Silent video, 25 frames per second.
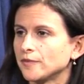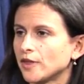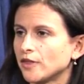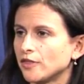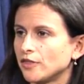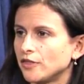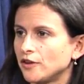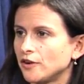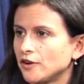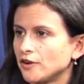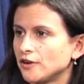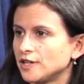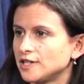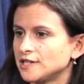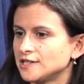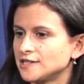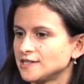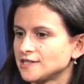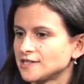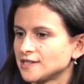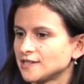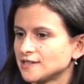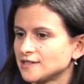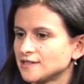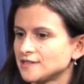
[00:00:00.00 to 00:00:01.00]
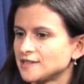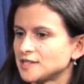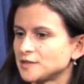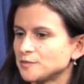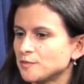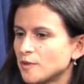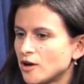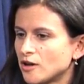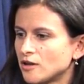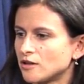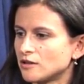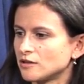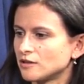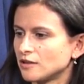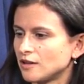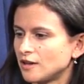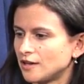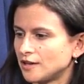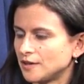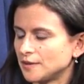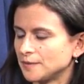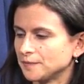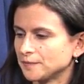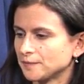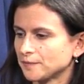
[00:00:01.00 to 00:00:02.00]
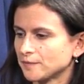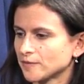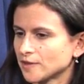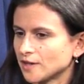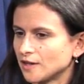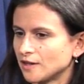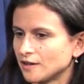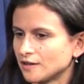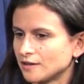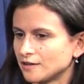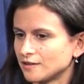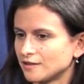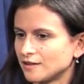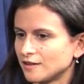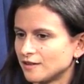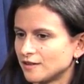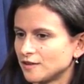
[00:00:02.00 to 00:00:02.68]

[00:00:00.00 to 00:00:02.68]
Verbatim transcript: there is a small, um, uh,